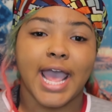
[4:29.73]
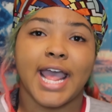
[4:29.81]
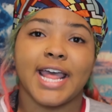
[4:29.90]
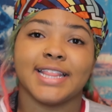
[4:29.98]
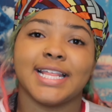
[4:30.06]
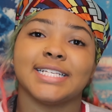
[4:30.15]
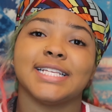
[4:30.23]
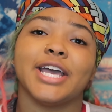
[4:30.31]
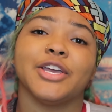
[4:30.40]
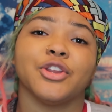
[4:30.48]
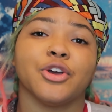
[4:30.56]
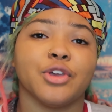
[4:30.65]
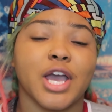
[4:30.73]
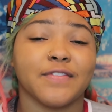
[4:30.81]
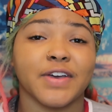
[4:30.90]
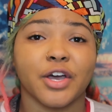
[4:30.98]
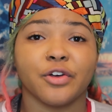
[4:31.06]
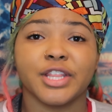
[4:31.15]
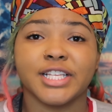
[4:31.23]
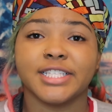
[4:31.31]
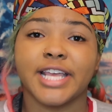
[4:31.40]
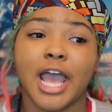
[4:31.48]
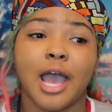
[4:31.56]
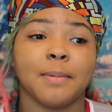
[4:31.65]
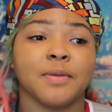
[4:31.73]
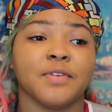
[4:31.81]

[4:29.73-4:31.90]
and that's how you know you have a healthy scalp.